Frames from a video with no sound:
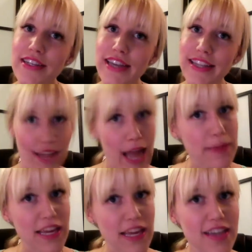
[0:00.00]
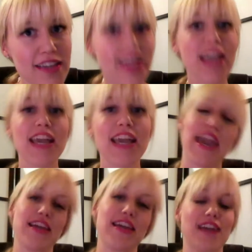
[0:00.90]
it's not happening,
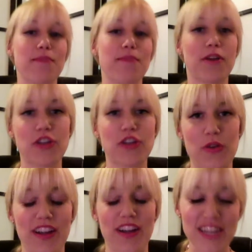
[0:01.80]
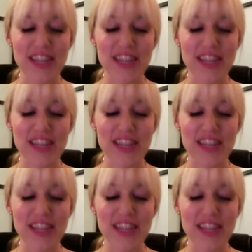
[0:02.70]
and I'm not going to go there.